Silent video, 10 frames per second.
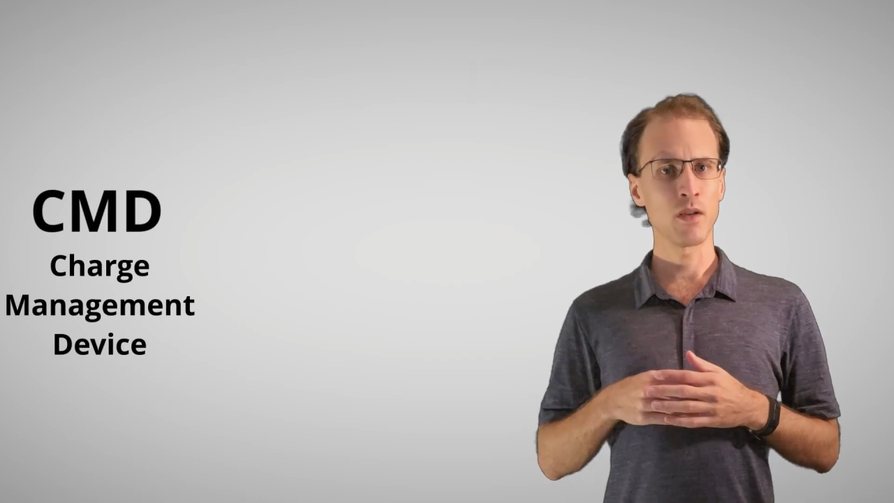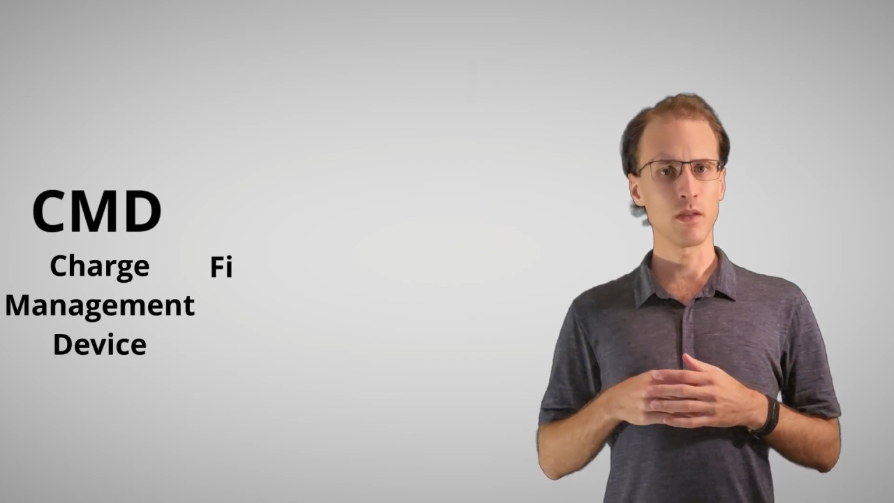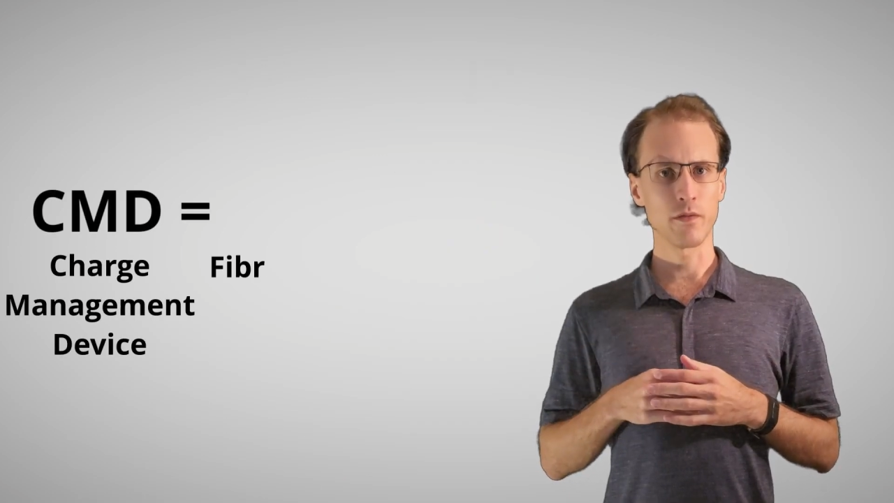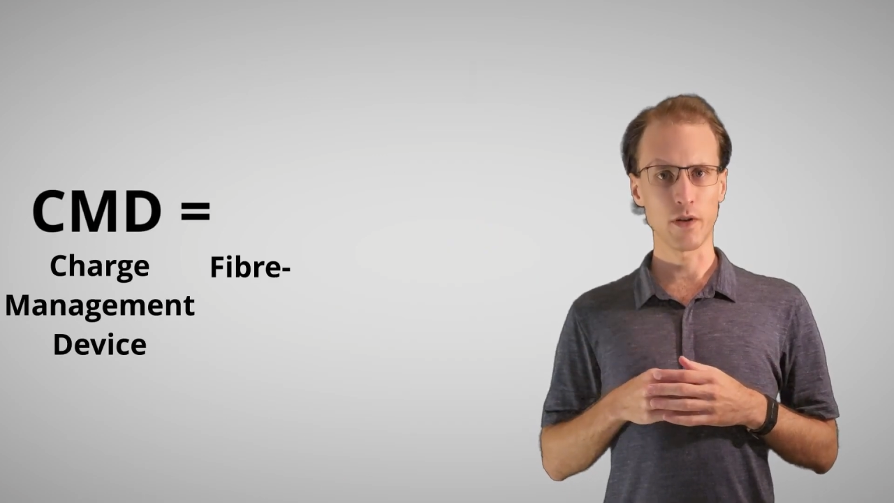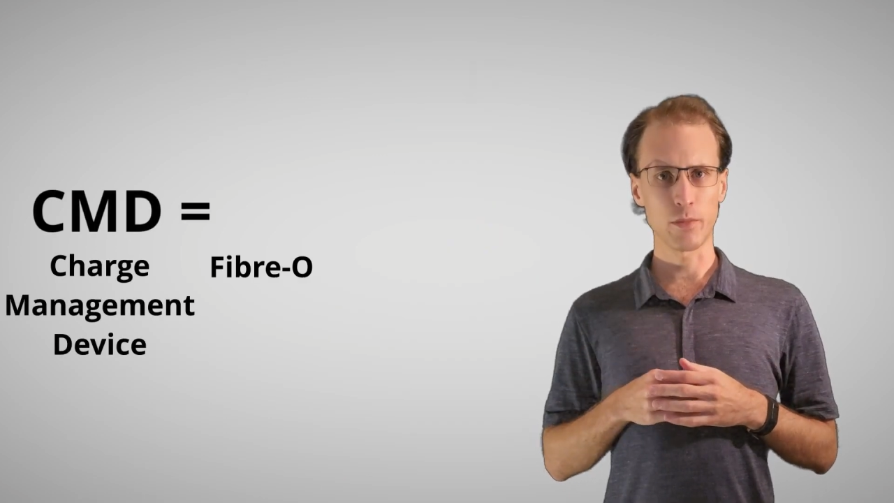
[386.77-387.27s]

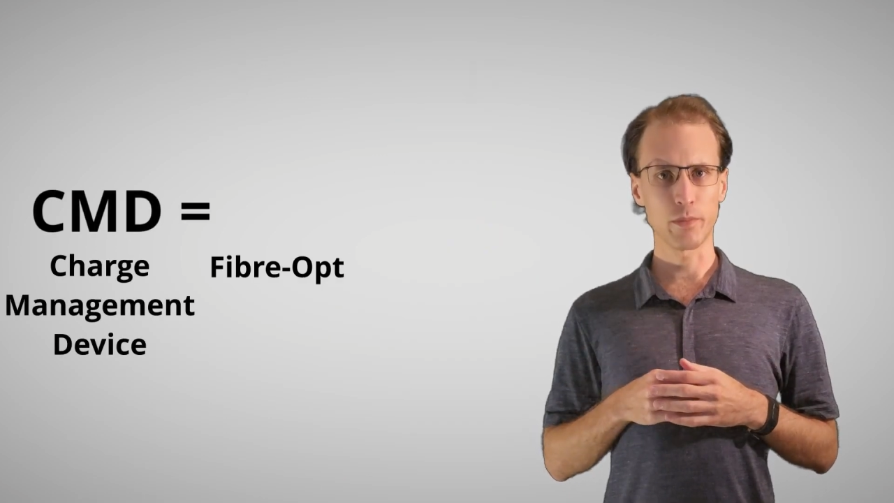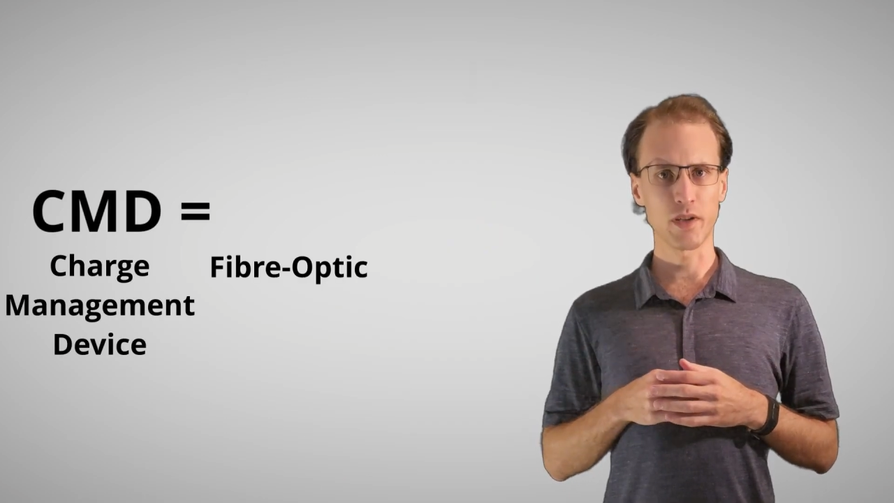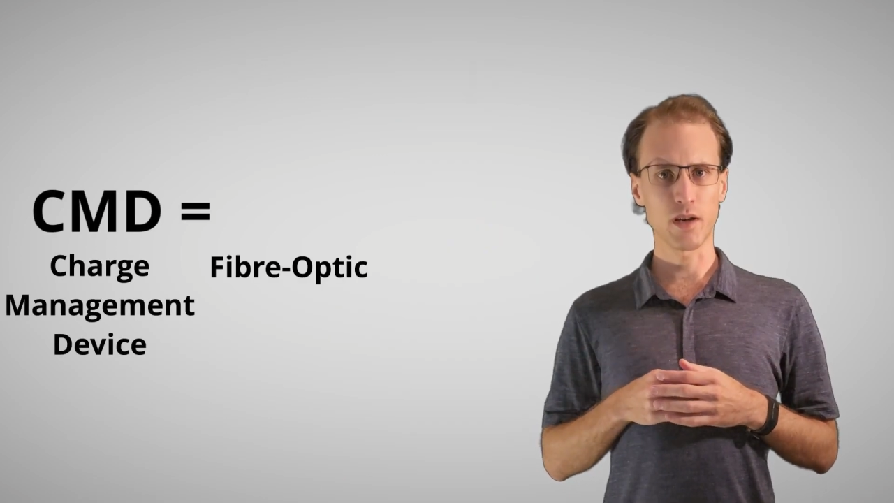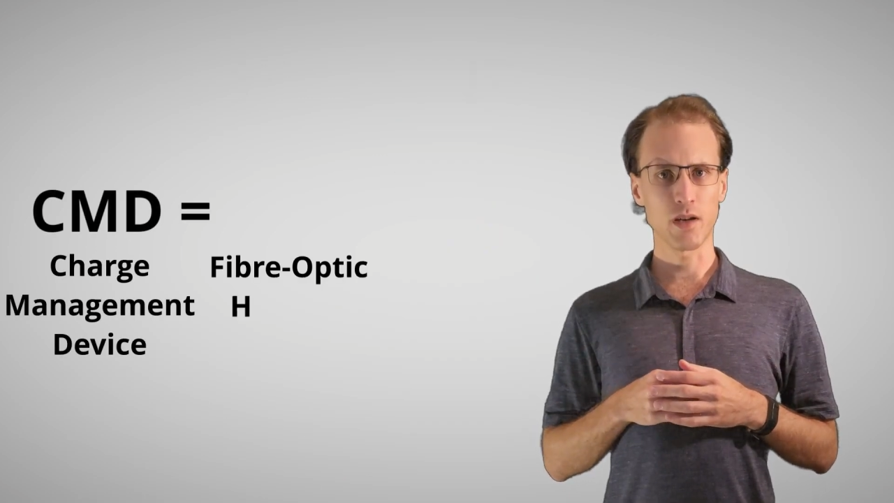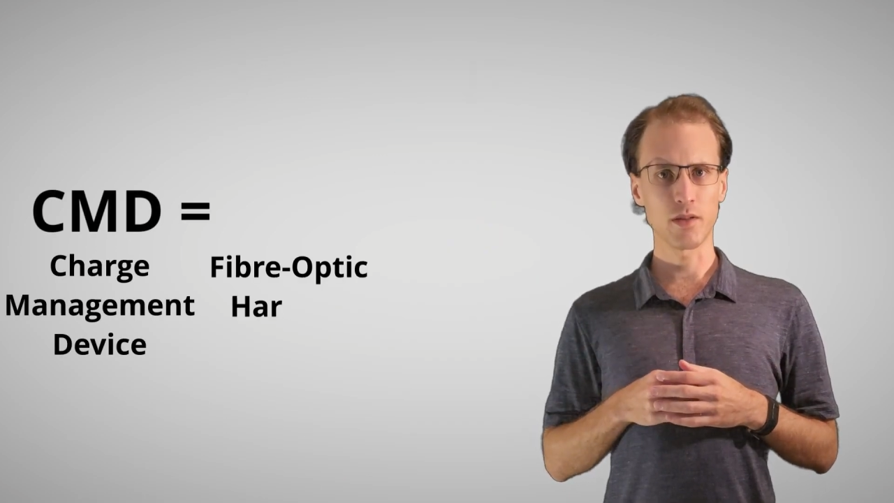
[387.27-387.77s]
the fiber optic
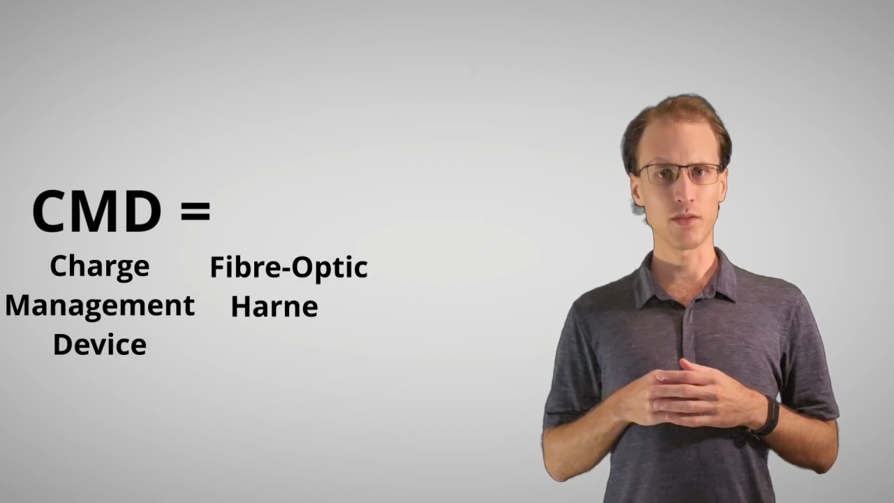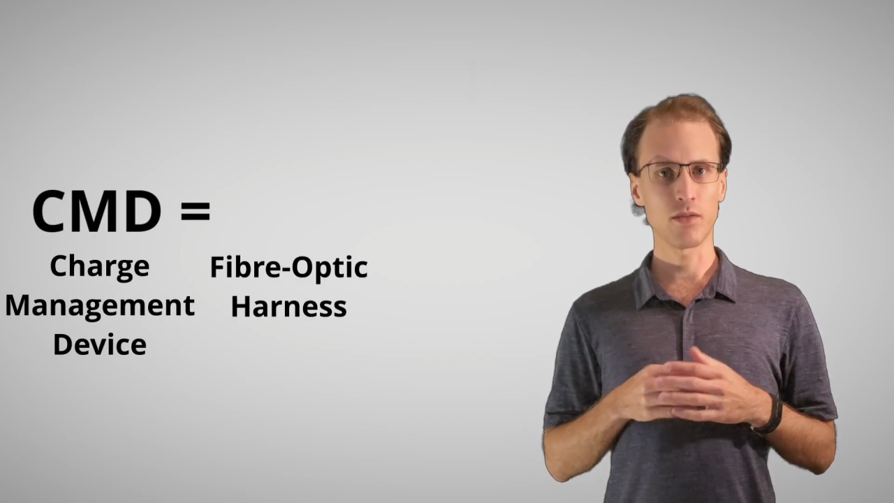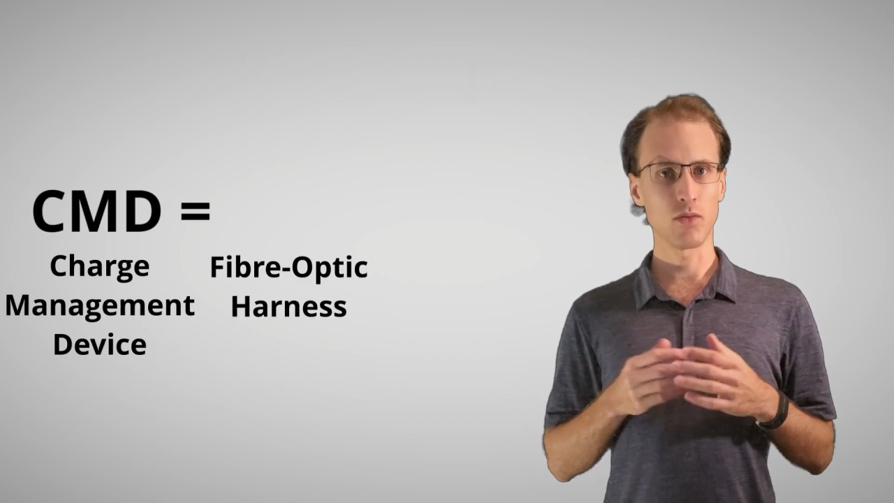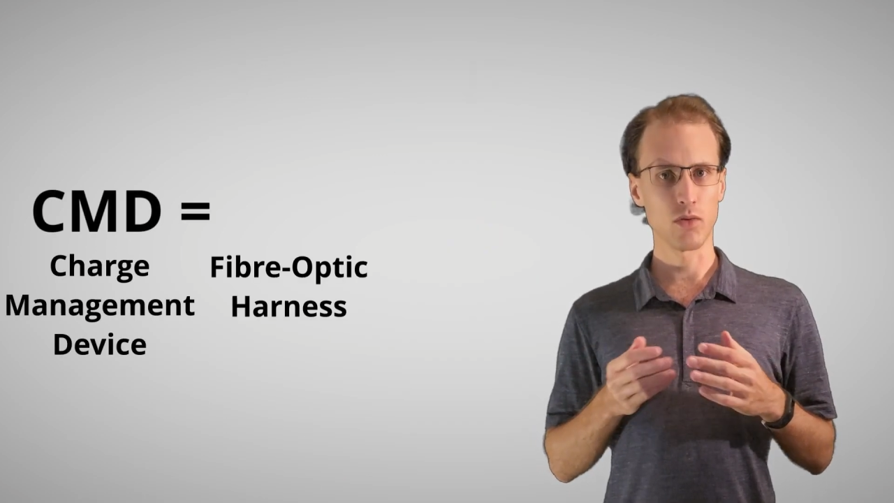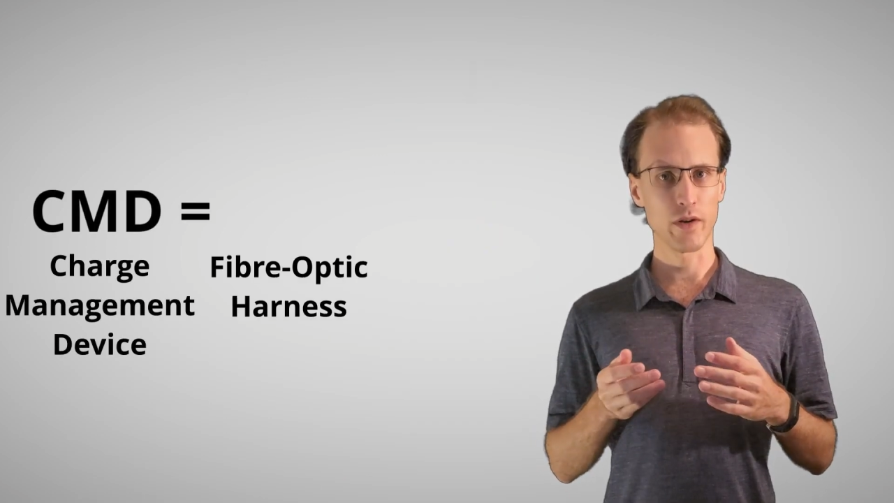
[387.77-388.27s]
harness,
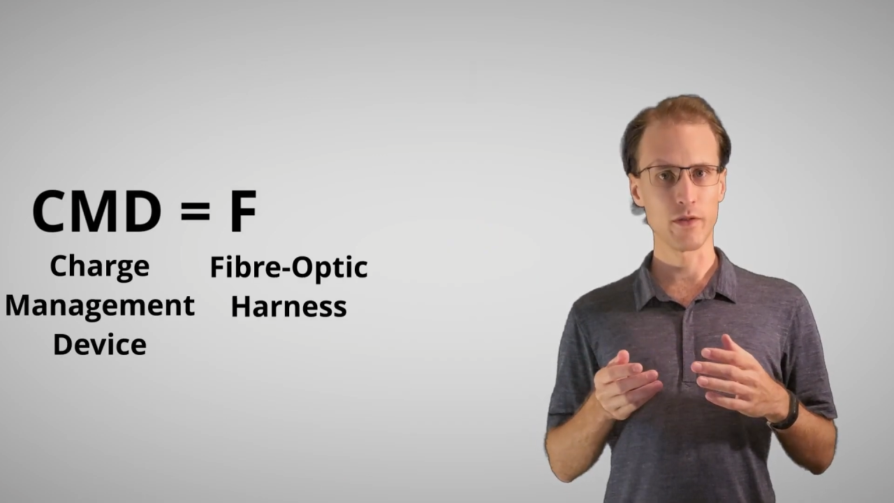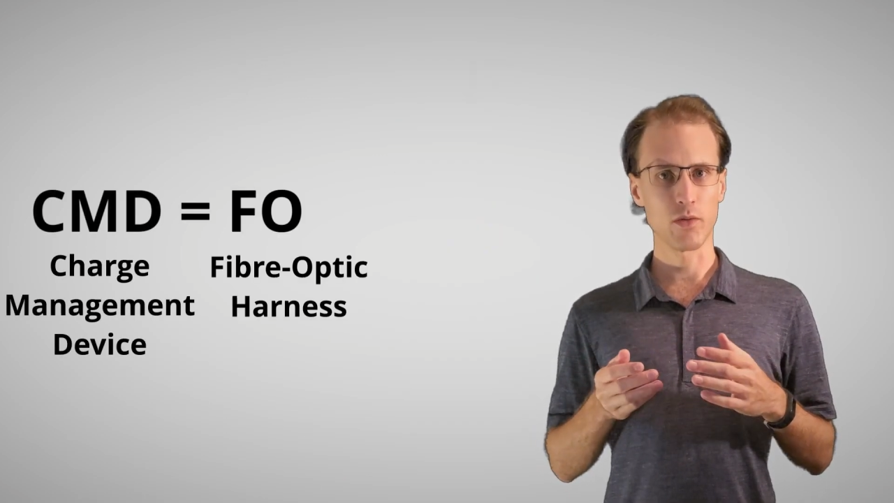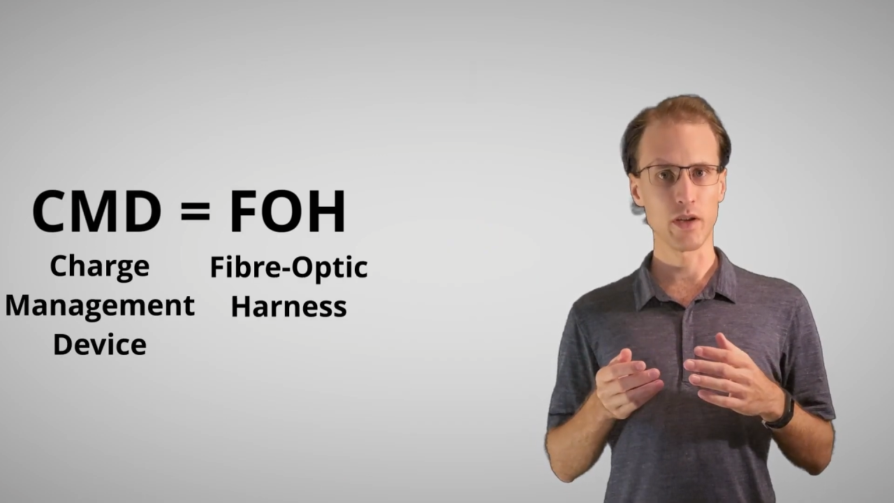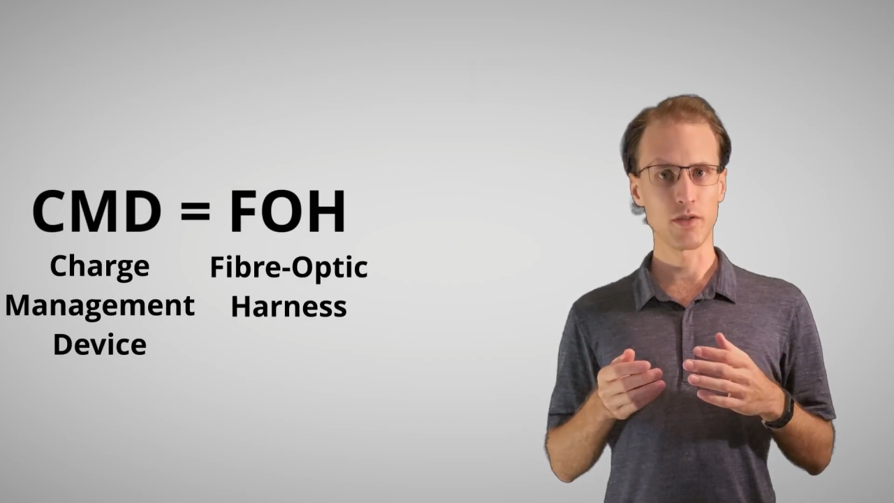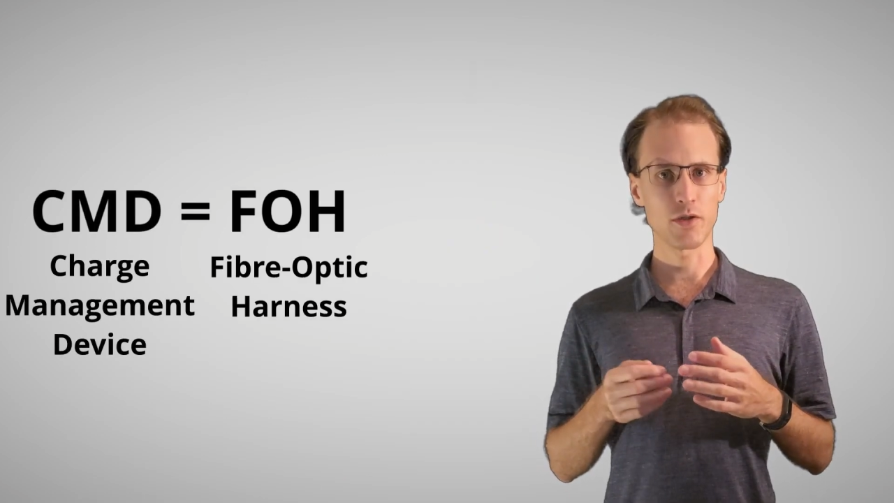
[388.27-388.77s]
or
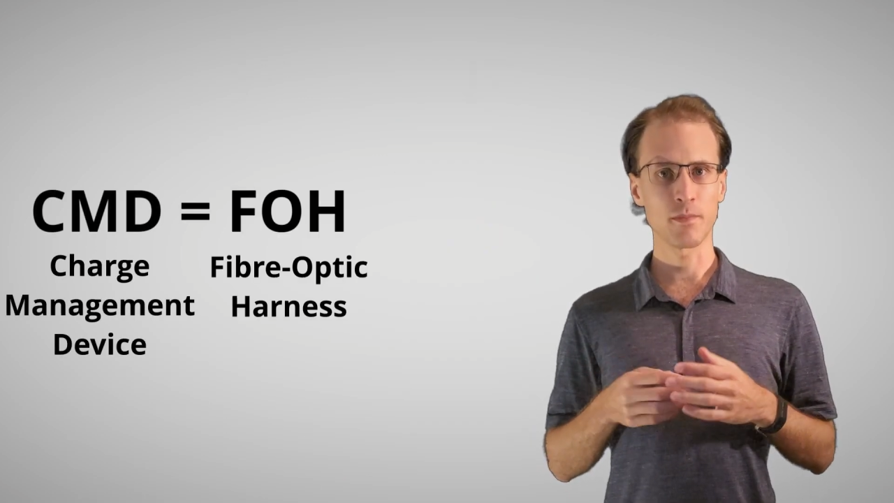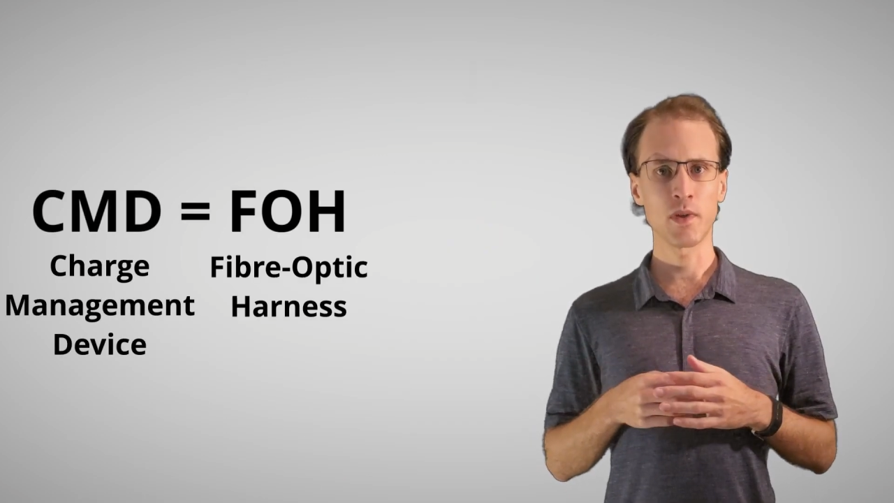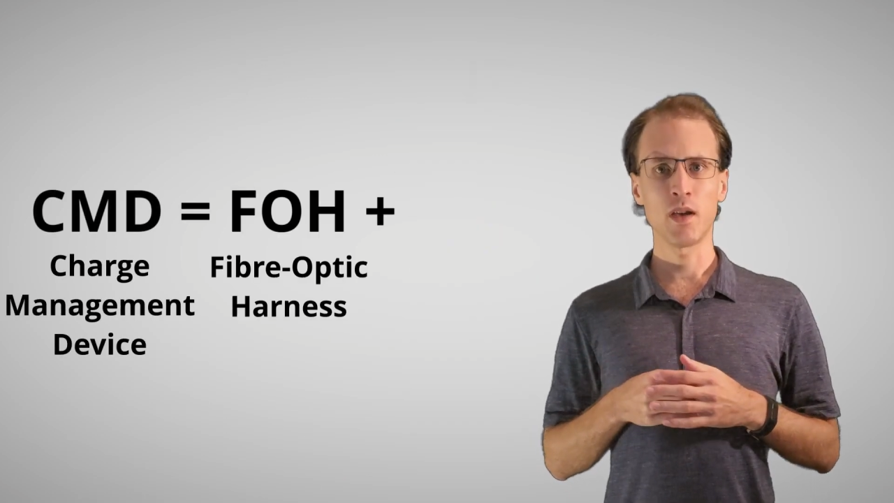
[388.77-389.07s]
FOH,